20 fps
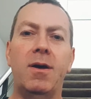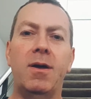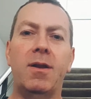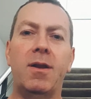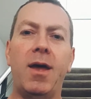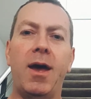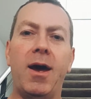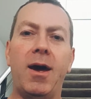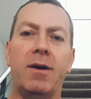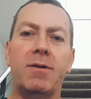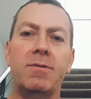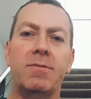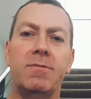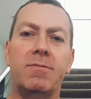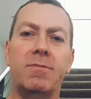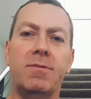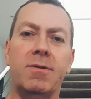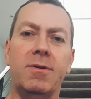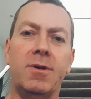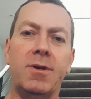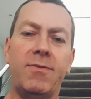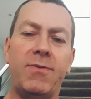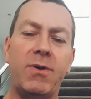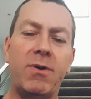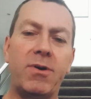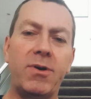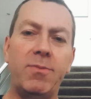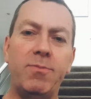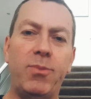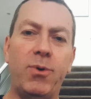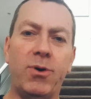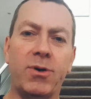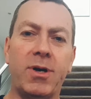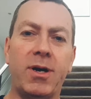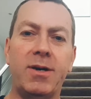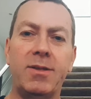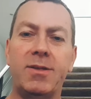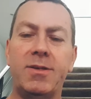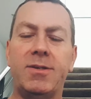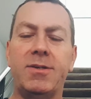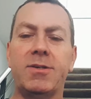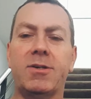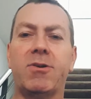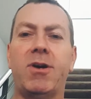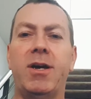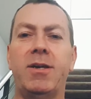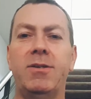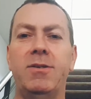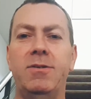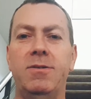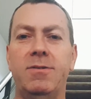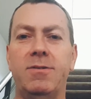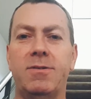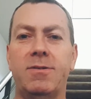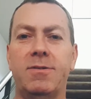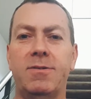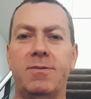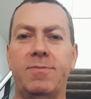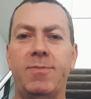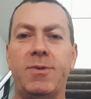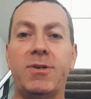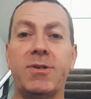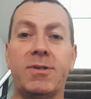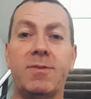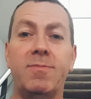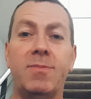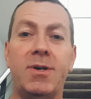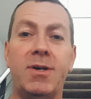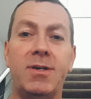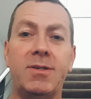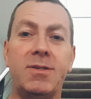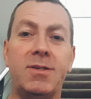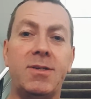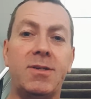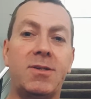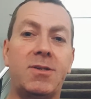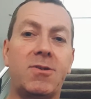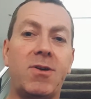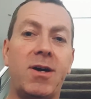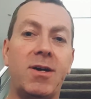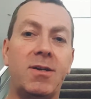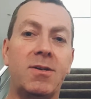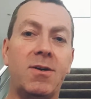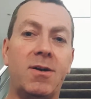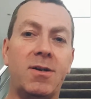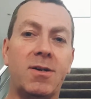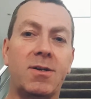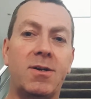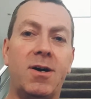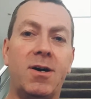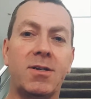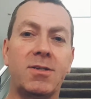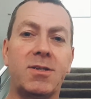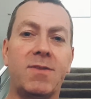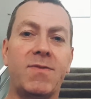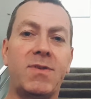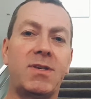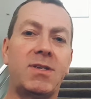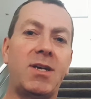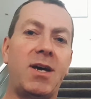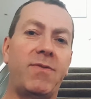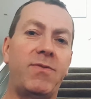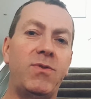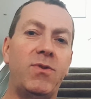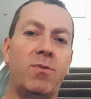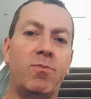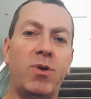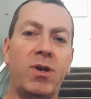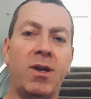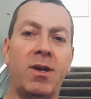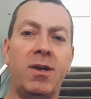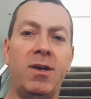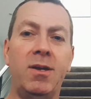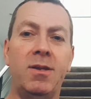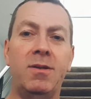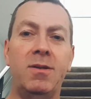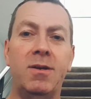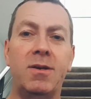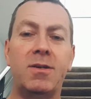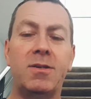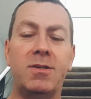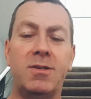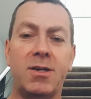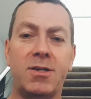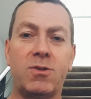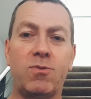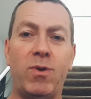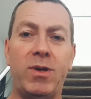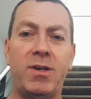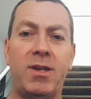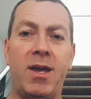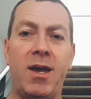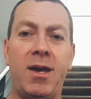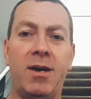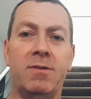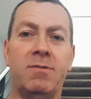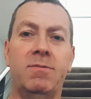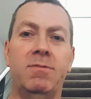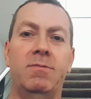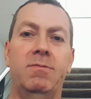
Now, if you're an importer, this is great news because it means the Australian dollar cost of the stuff you're bringing in just went down.